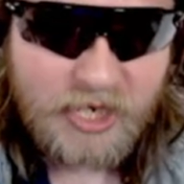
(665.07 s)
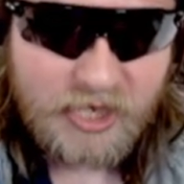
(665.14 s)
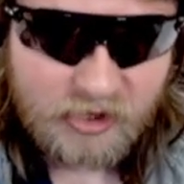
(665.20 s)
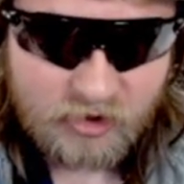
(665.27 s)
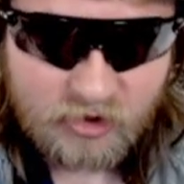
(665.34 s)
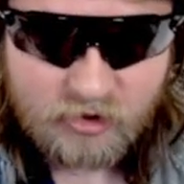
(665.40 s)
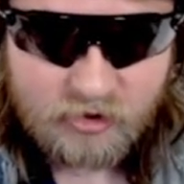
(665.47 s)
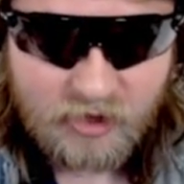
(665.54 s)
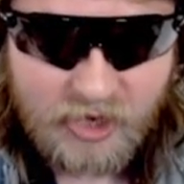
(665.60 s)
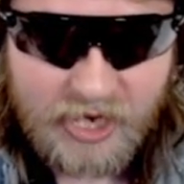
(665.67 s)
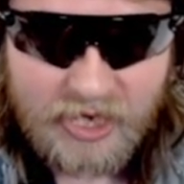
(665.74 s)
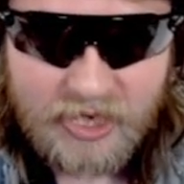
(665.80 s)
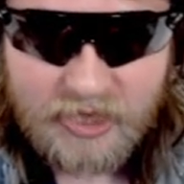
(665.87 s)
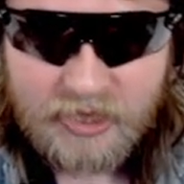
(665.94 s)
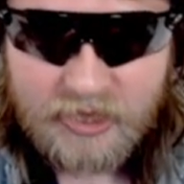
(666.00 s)
It's just
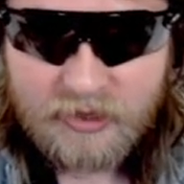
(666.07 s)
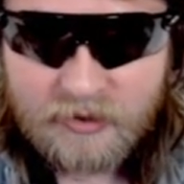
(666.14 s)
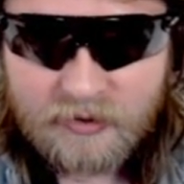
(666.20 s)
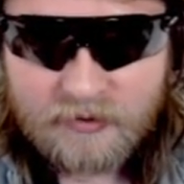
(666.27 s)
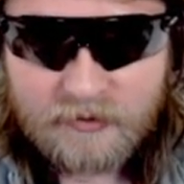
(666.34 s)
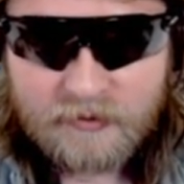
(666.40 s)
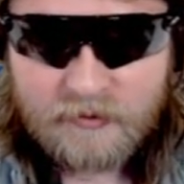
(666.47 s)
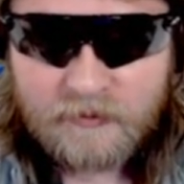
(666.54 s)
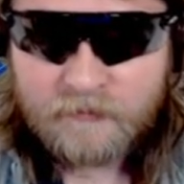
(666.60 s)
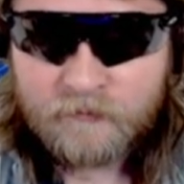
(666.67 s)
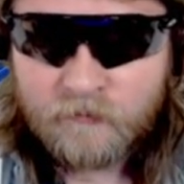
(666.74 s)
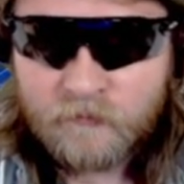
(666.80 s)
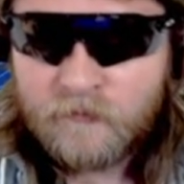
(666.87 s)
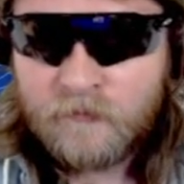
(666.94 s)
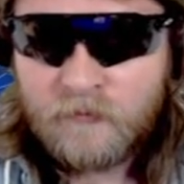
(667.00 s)
like
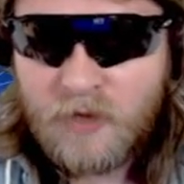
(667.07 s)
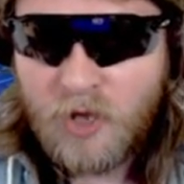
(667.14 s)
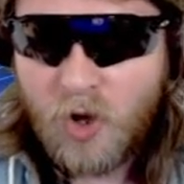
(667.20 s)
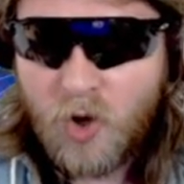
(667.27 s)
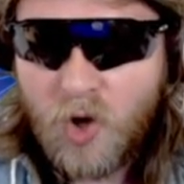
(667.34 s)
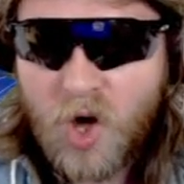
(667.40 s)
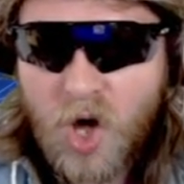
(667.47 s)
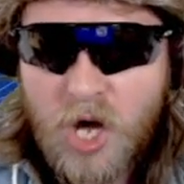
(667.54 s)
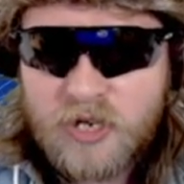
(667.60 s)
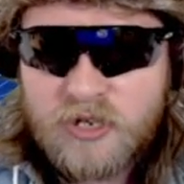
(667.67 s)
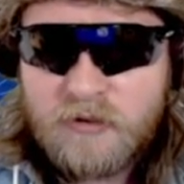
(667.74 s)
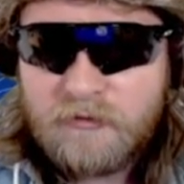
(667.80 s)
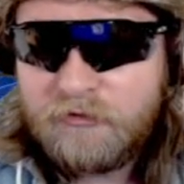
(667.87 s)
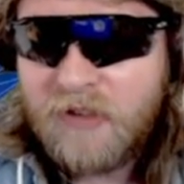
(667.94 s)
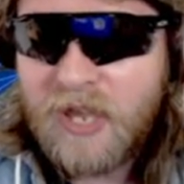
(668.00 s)
the whole
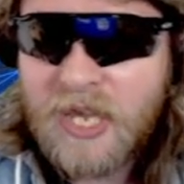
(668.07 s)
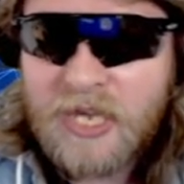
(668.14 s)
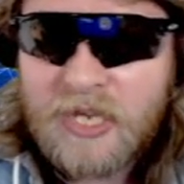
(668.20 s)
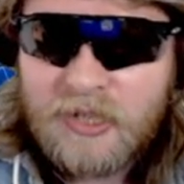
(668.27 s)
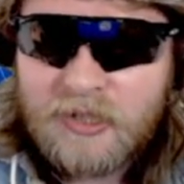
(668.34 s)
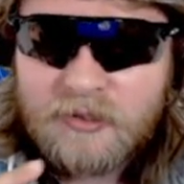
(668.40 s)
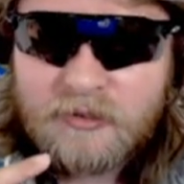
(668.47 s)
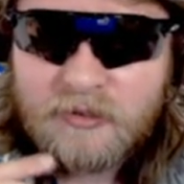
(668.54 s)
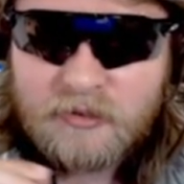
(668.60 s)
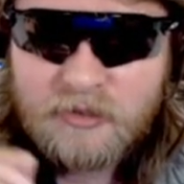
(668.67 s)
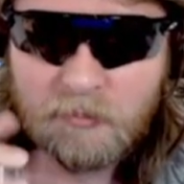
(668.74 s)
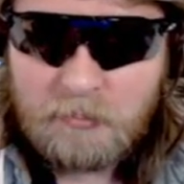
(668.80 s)
audio thing, the